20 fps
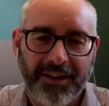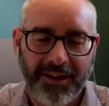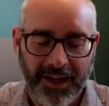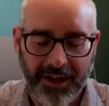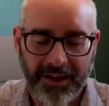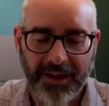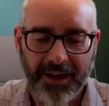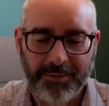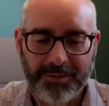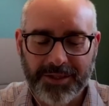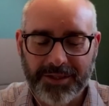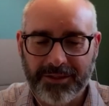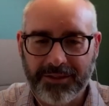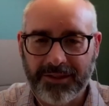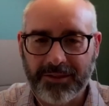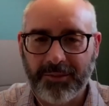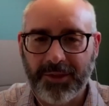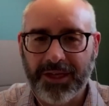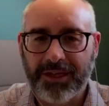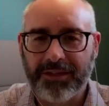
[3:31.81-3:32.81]
Yeah,
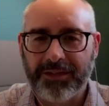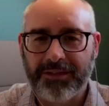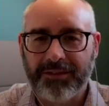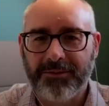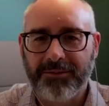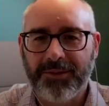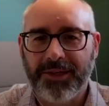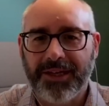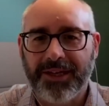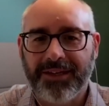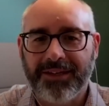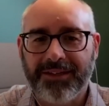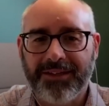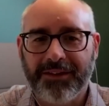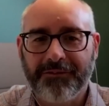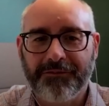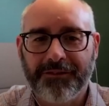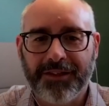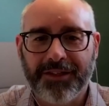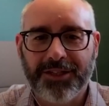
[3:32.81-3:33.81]
absolutely. We can we can
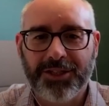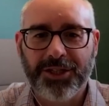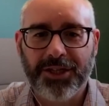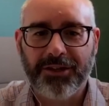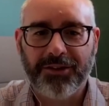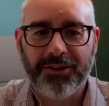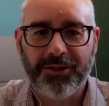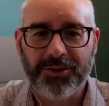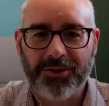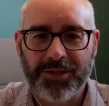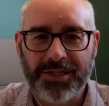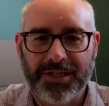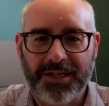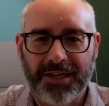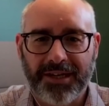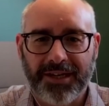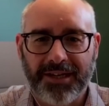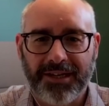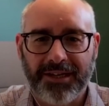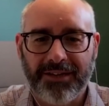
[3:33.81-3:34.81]
definitely share those
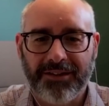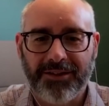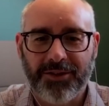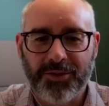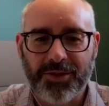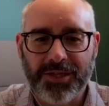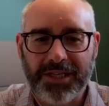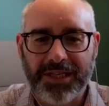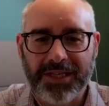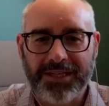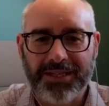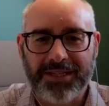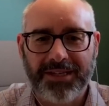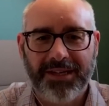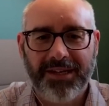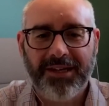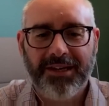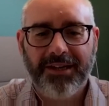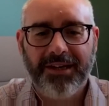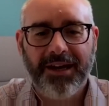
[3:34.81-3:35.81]
uh, those links.
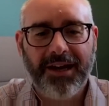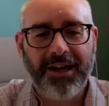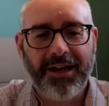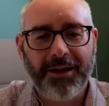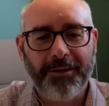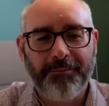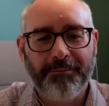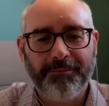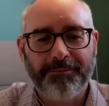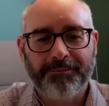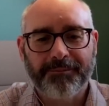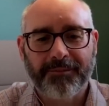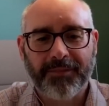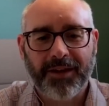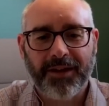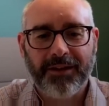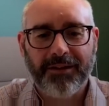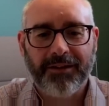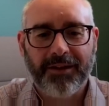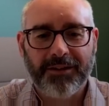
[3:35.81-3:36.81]
Um,
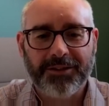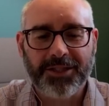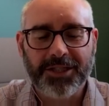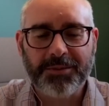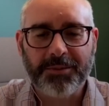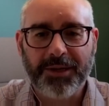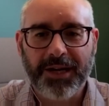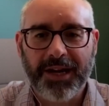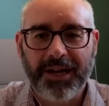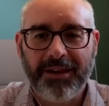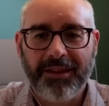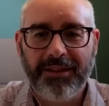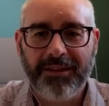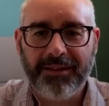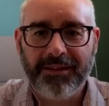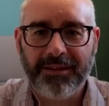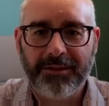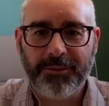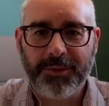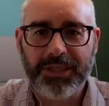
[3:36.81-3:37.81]
just about
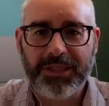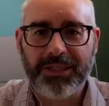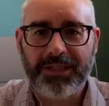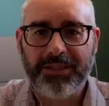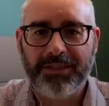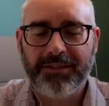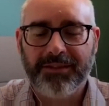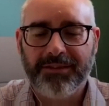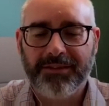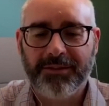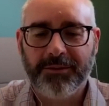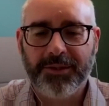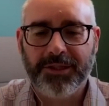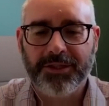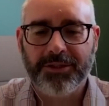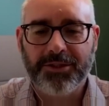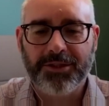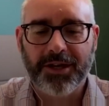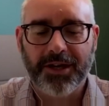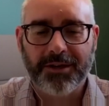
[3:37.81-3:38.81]
anything that we that we
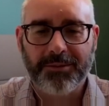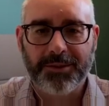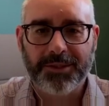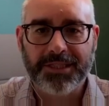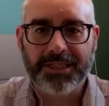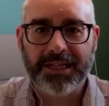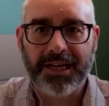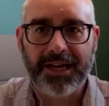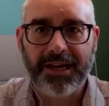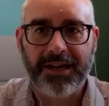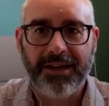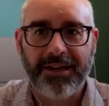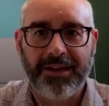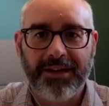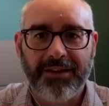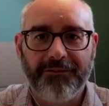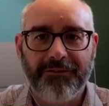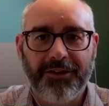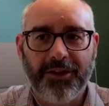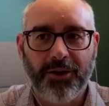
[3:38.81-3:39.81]
do talk about today,
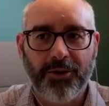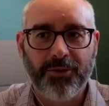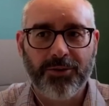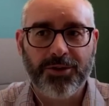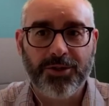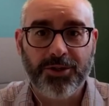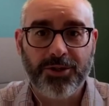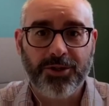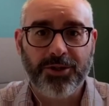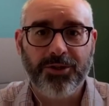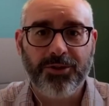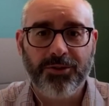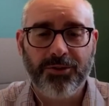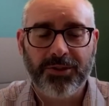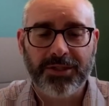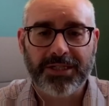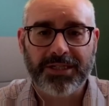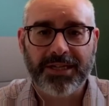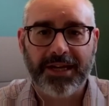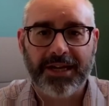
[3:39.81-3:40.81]
if you go to
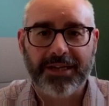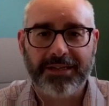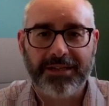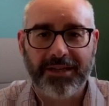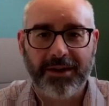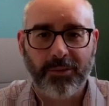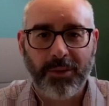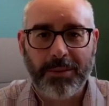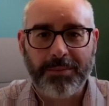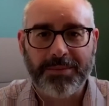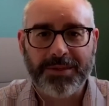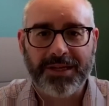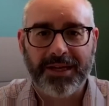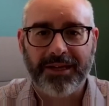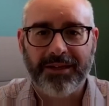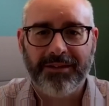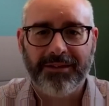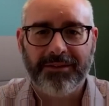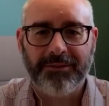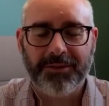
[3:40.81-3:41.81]
the Science Center
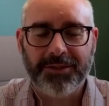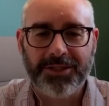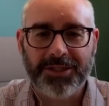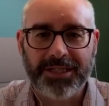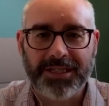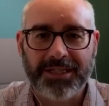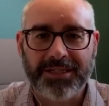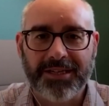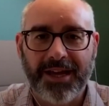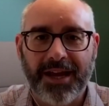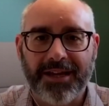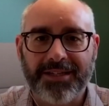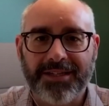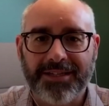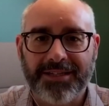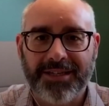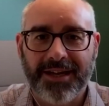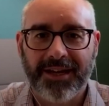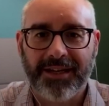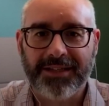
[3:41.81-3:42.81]
website, which is
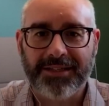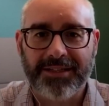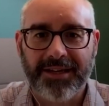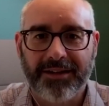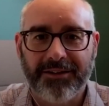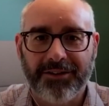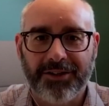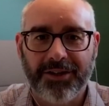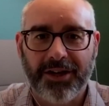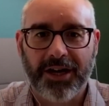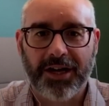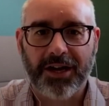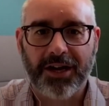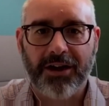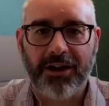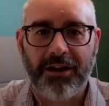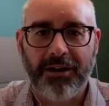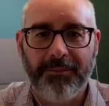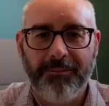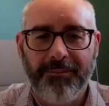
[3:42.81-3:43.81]

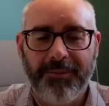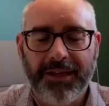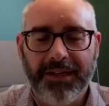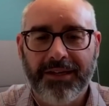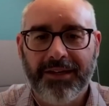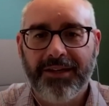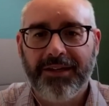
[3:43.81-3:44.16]
sasksciencecenter.com,